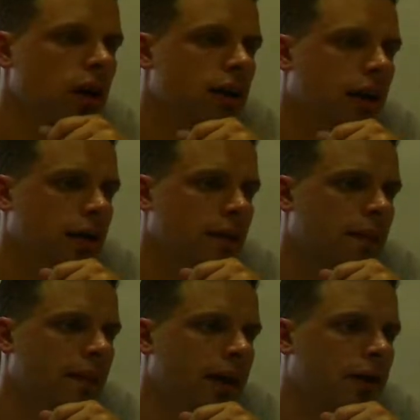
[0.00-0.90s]
Okay,
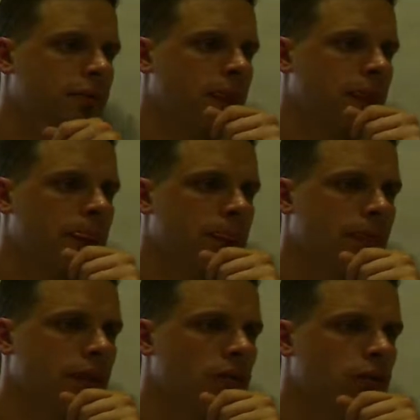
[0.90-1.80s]
now
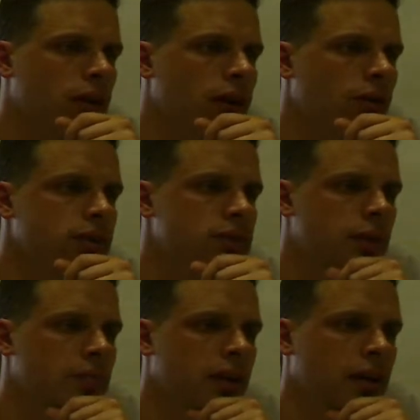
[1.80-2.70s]
I'm going to go into
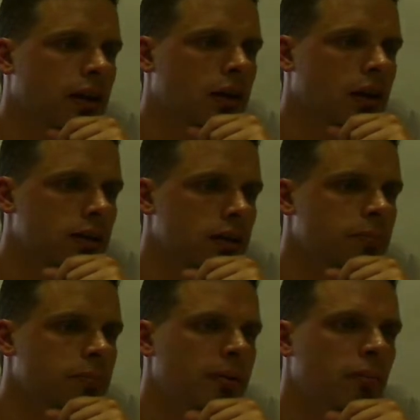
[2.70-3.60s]
something a
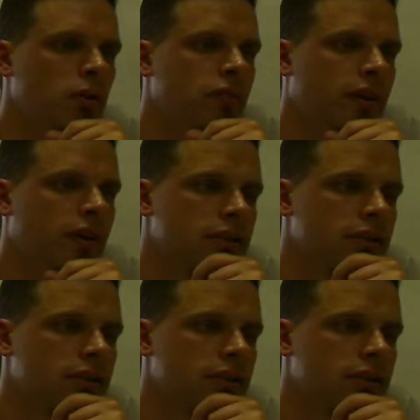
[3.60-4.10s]
little bit more